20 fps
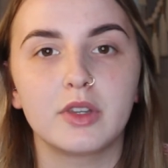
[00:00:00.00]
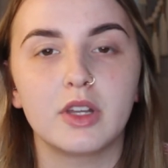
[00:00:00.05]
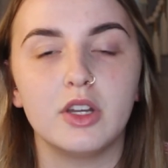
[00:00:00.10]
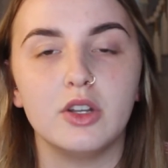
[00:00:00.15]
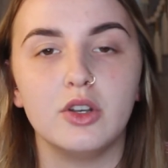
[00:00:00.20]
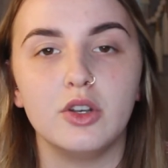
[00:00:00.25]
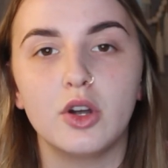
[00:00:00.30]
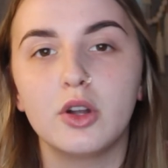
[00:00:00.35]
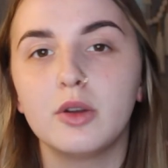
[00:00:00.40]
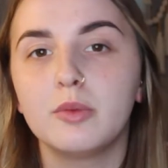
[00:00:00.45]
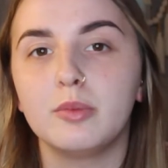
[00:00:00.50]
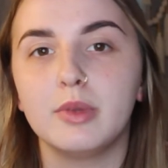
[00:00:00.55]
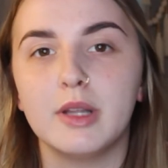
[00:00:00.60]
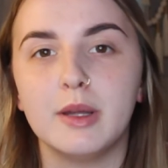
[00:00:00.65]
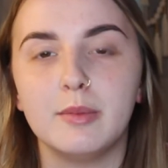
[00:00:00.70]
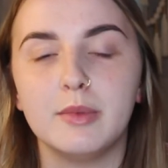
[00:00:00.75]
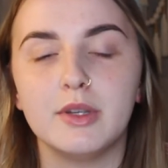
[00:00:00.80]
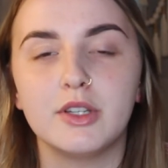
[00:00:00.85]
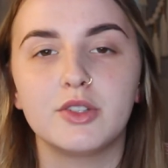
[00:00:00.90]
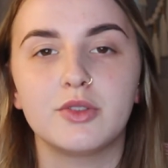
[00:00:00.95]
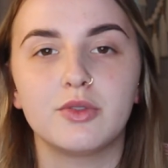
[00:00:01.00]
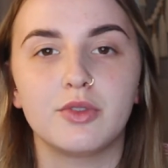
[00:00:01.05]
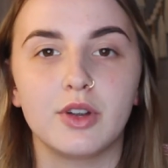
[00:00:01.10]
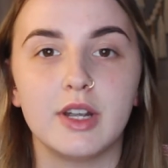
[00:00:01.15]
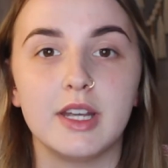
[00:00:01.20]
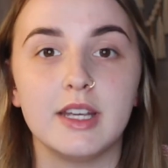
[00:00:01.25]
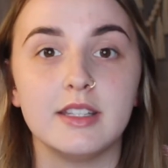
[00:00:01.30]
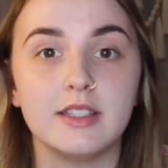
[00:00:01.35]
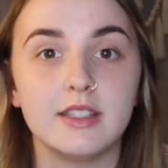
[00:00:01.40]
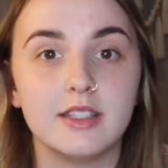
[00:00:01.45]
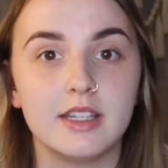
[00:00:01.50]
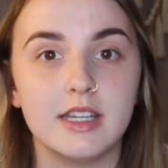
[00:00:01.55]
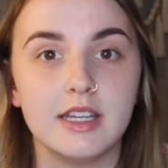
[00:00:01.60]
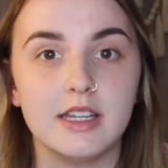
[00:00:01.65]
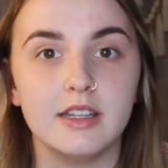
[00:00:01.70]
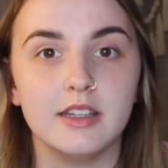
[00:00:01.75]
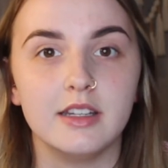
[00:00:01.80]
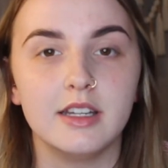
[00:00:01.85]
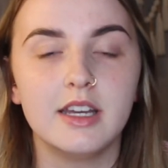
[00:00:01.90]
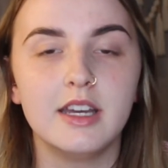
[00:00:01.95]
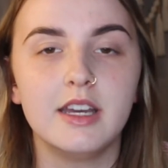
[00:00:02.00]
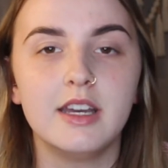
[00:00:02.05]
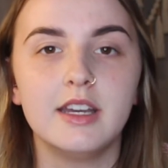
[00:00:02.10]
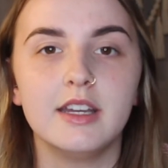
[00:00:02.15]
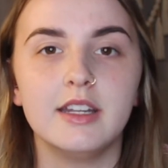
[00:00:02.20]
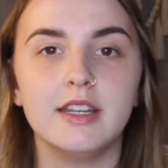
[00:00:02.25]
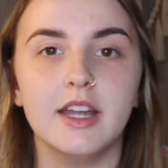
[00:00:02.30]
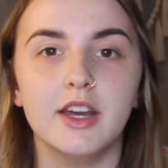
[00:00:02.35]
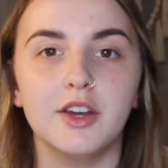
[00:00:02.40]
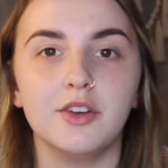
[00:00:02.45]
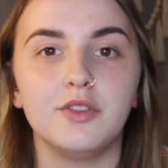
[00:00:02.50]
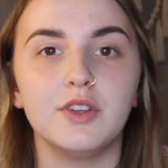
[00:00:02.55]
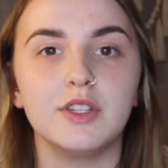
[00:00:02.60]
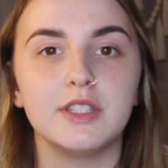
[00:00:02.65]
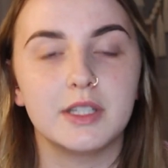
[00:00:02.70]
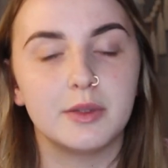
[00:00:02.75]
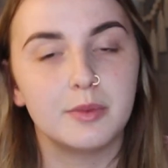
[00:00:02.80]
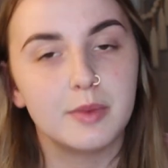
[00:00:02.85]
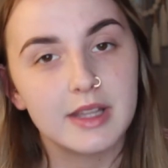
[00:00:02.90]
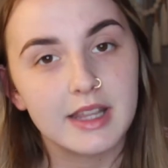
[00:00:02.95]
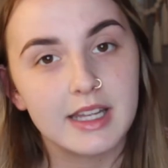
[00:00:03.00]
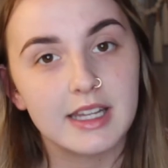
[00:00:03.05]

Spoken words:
non-blemish free skin. Now if you're someone